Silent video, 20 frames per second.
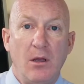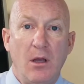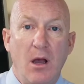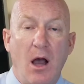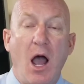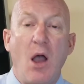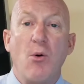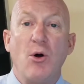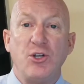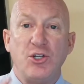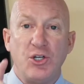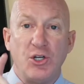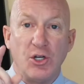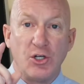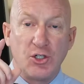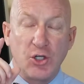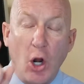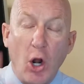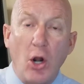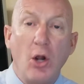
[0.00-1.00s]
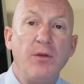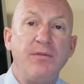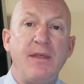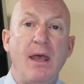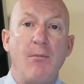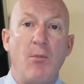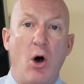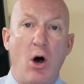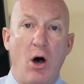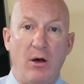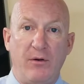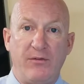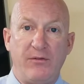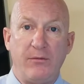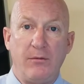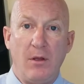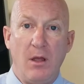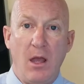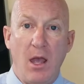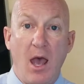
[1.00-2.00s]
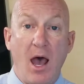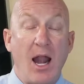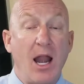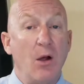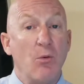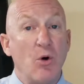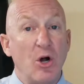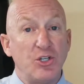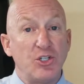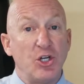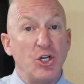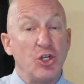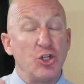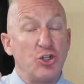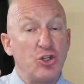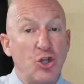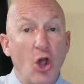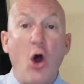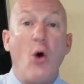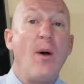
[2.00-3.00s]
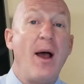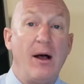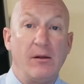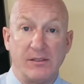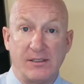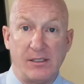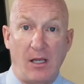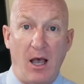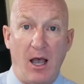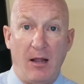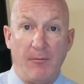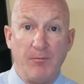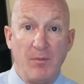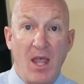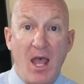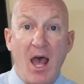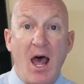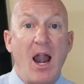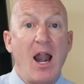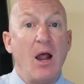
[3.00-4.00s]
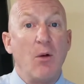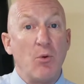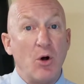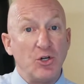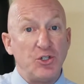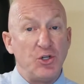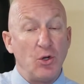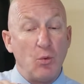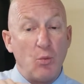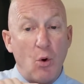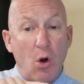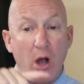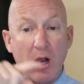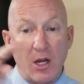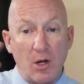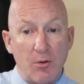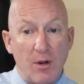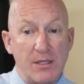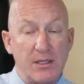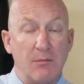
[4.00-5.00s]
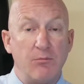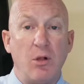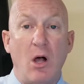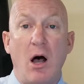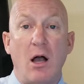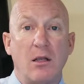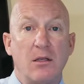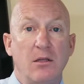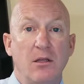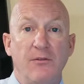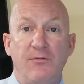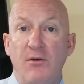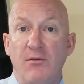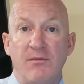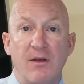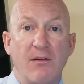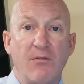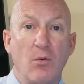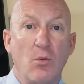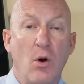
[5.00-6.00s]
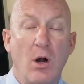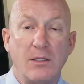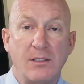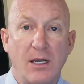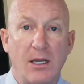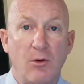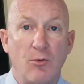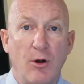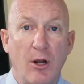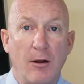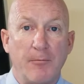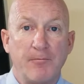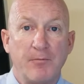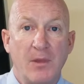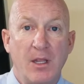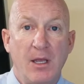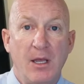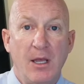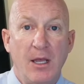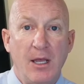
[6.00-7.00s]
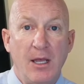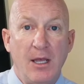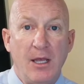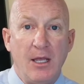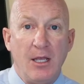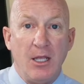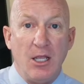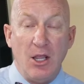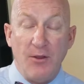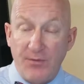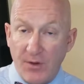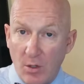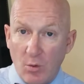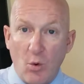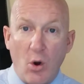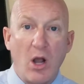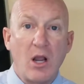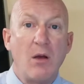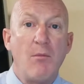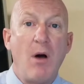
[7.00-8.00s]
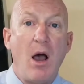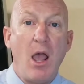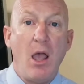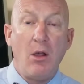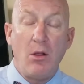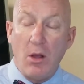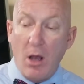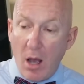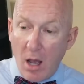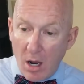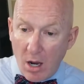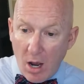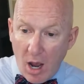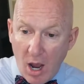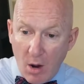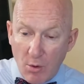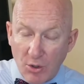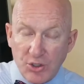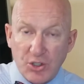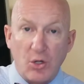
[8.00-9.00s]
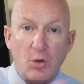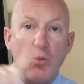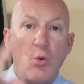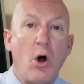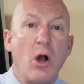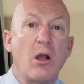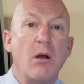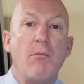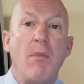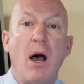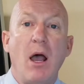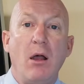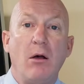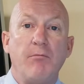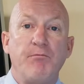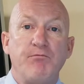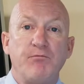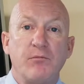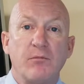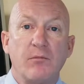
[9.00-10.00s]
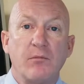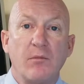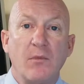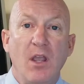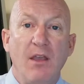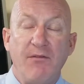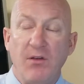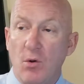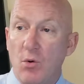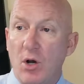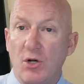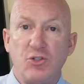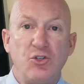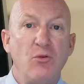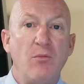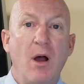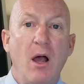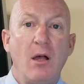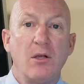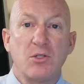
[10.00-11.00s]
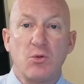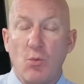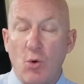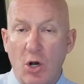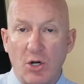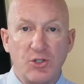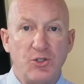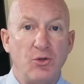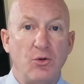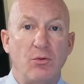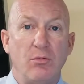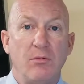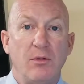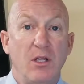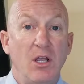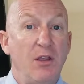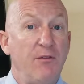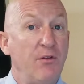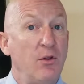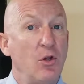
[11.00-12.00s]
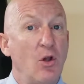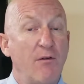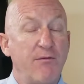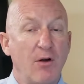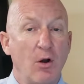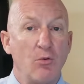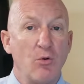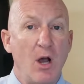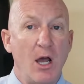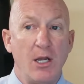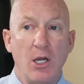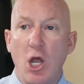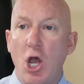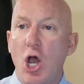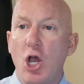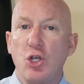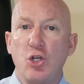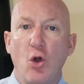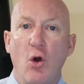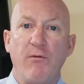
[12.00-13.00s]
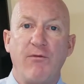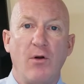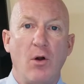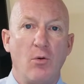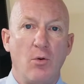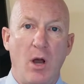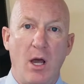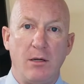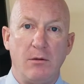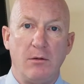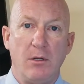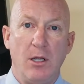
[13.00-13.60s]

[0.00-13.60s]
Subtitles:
I want you to turn them off, and I want you to go outside, and I want you to walk around the block if you've never walked anywhere. If you can walk a mile, I want you to walk a mile. If you can walk 2 miles, walk 2. If you can go for a run, go for a run.